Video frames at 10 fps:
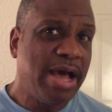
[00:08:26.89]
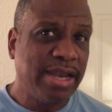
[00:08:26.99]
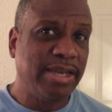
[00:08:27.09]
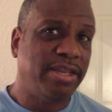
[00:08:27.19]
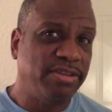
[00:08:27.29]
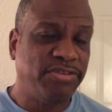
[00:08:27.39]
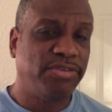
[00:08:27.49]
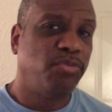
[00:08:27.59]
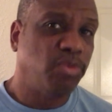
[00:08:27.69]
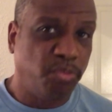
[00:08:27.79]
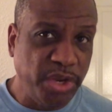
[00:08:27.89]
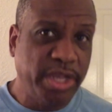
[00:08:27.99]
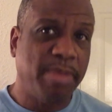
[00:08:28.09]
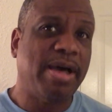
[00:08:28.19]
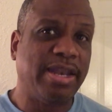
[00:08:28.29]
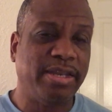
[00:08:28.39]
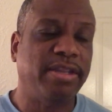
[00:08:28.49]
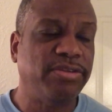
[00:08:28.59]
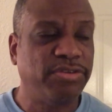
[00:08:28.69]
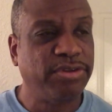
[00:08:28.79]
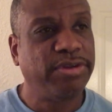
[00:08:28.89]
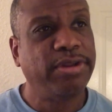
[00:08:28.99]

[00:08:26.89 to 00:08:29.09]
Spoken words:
out of this, when we come out of this,